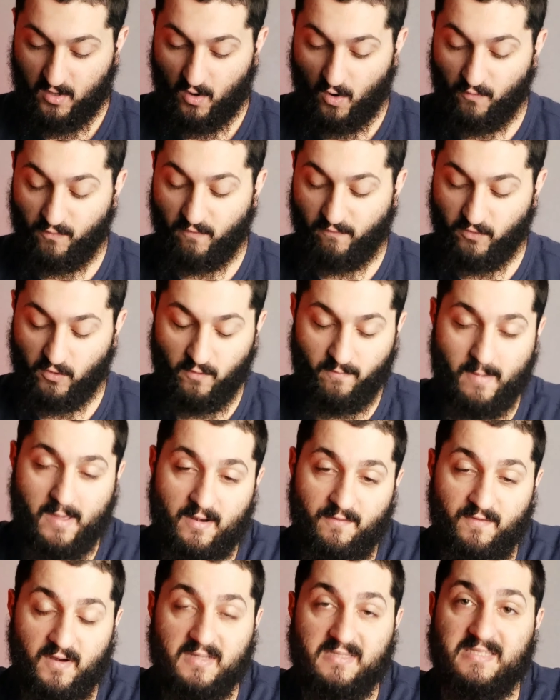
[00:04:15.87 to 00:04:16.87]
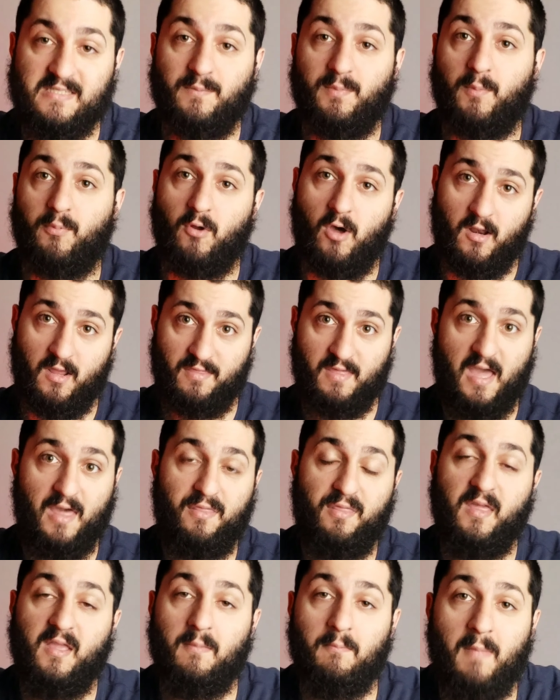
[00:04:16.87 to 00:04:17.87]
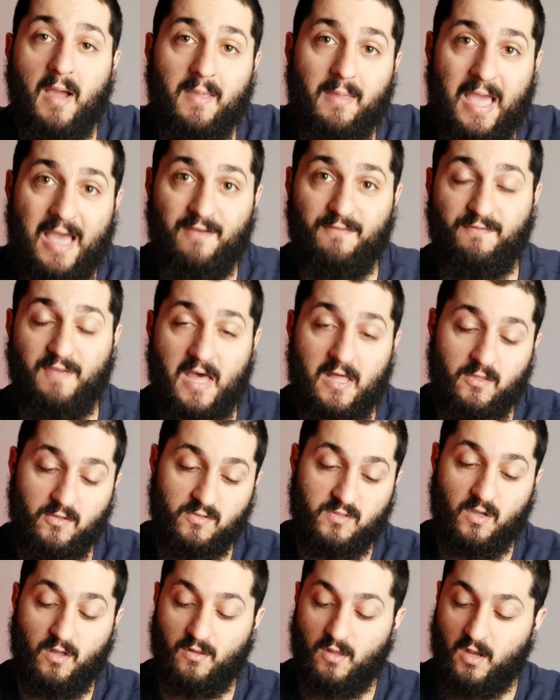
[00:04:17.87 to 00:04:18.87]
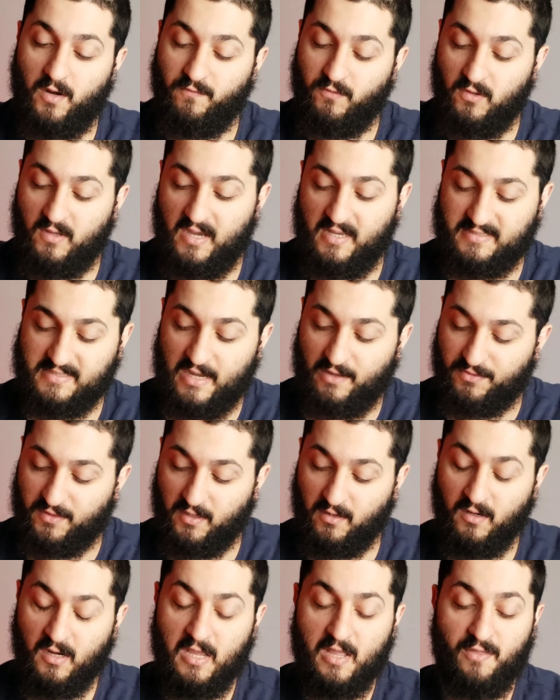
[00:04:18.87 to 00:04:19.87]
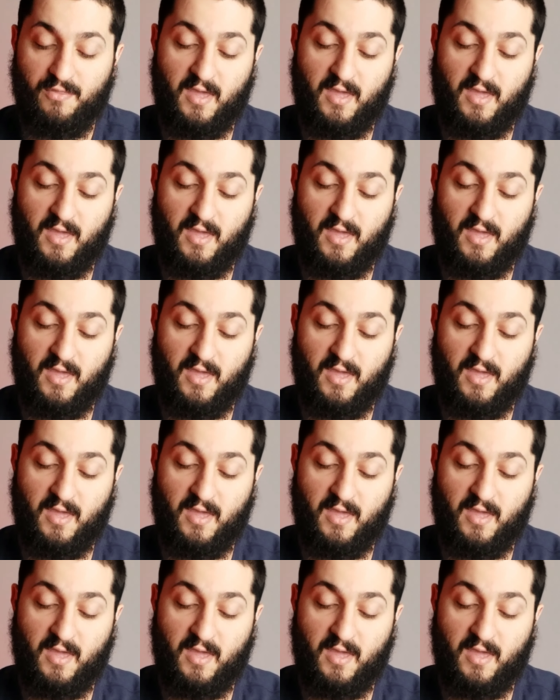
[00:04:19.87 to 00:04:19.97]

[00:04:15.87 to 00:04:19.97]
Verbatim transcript: overview about a very simple product that I think might have value to a lot of you guys out there.